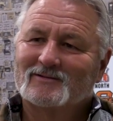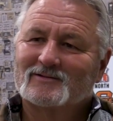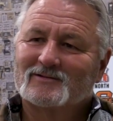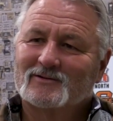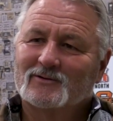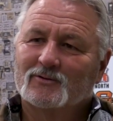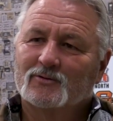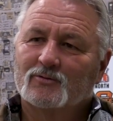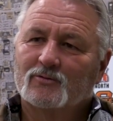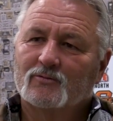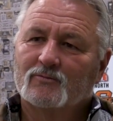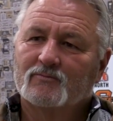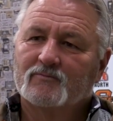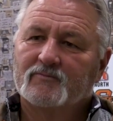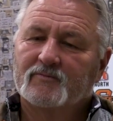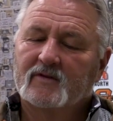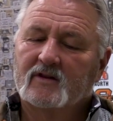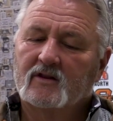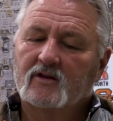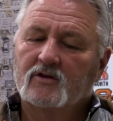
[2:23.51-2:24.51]
So
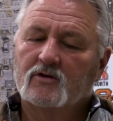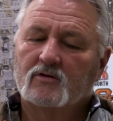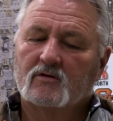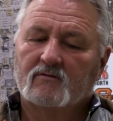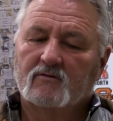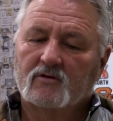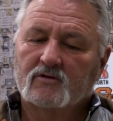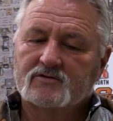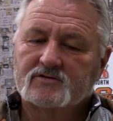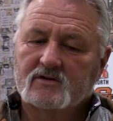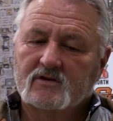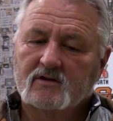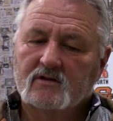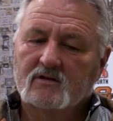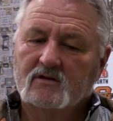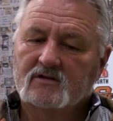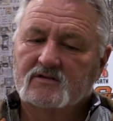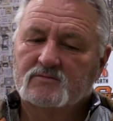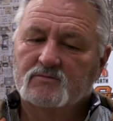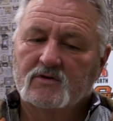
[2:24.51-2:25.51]
the
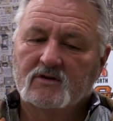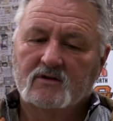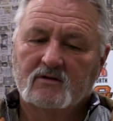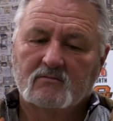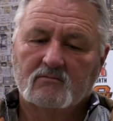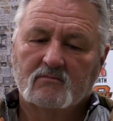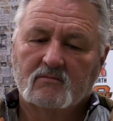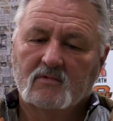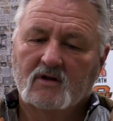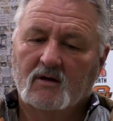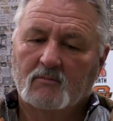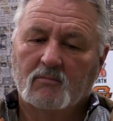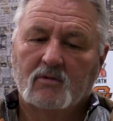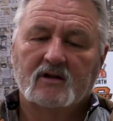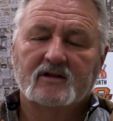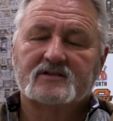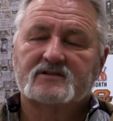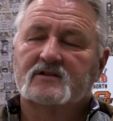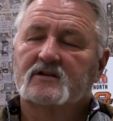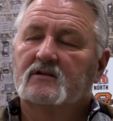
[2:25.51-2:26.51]
university has been a
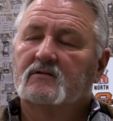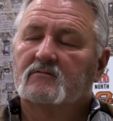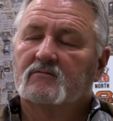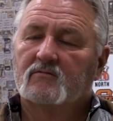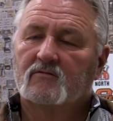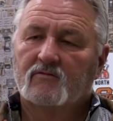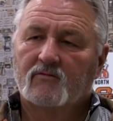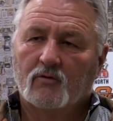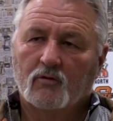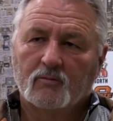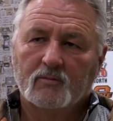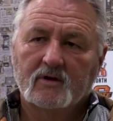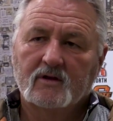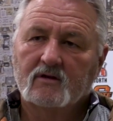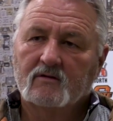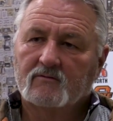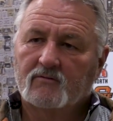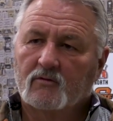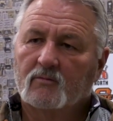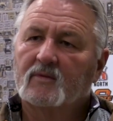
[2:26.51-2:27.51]
blessing for me
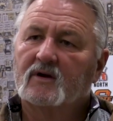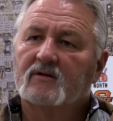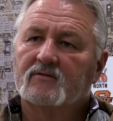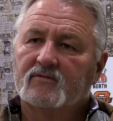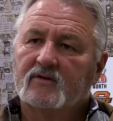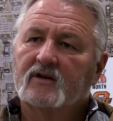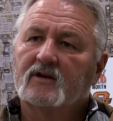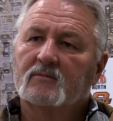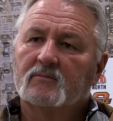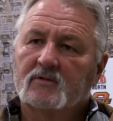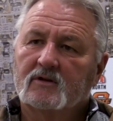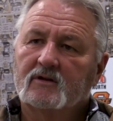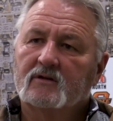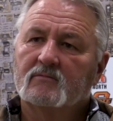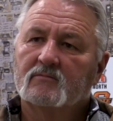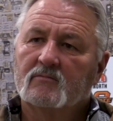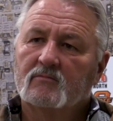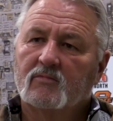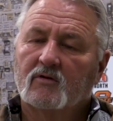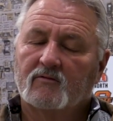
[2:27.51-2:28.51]
and for my family,
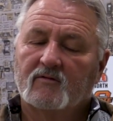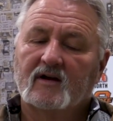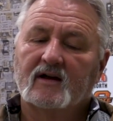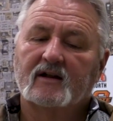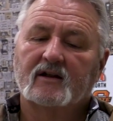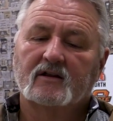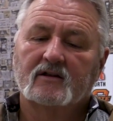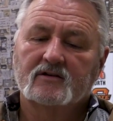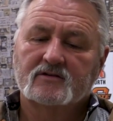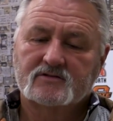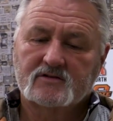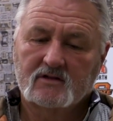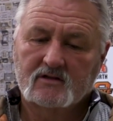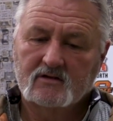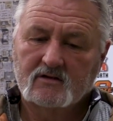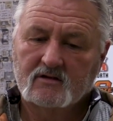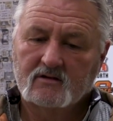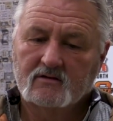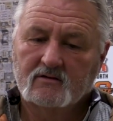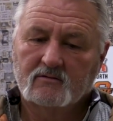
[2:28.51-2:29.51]
providing us
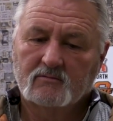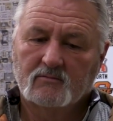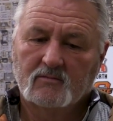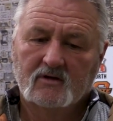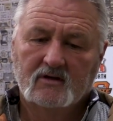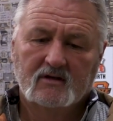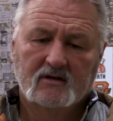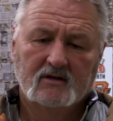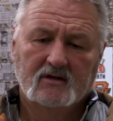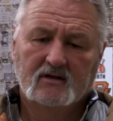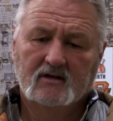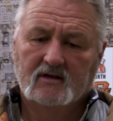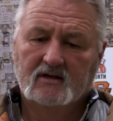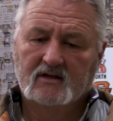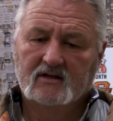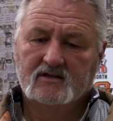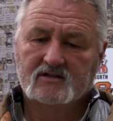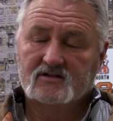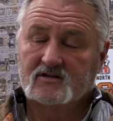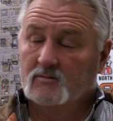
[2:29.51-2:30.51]
income,
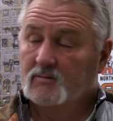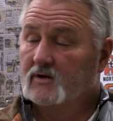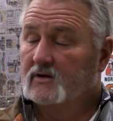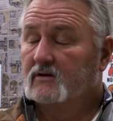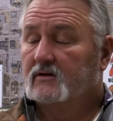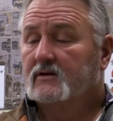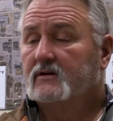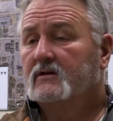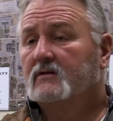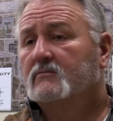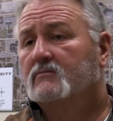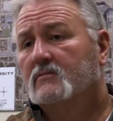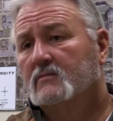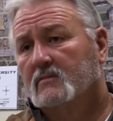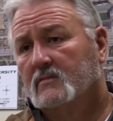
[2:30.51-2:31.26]
stability,